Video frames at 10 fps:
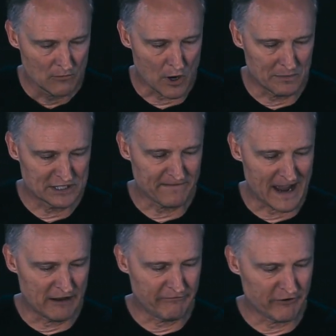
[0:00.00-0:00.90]
Romans
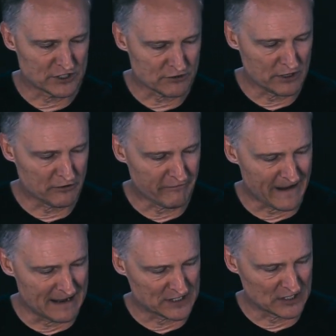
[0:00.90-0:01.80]
5, verse 3 through
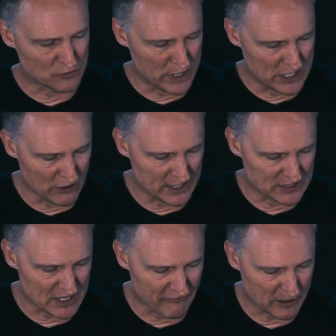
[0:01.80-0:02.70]
5 says, we know
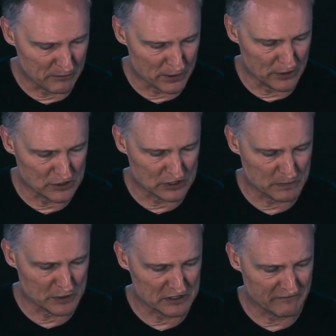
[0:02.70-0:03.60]
that suffering produces
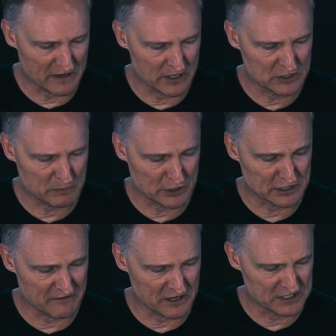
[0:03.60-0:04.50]
perseverance,
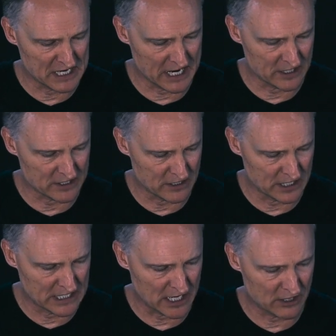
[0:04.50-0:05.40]
perseverance character,
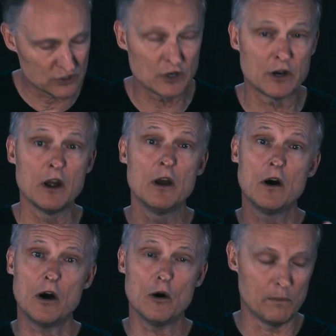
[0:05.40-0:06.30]
and character
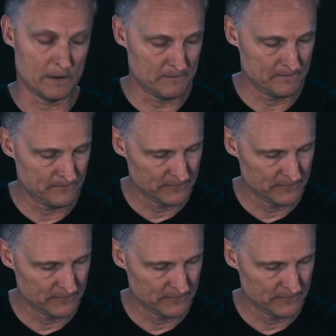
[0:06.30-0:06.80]
hope.